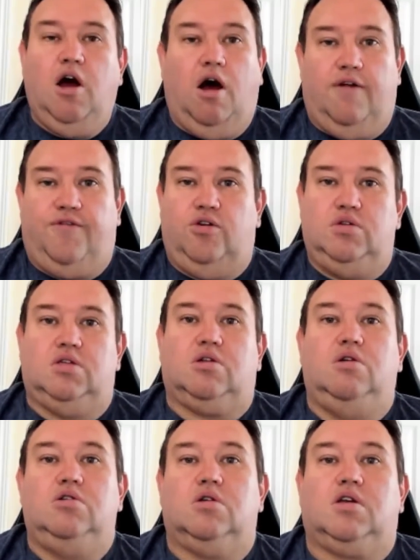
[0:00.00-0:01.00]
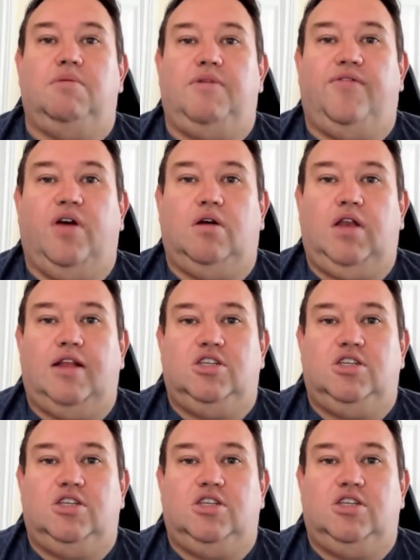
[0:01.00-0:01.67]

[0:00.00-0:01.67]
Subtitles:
Our full disclosure can be found at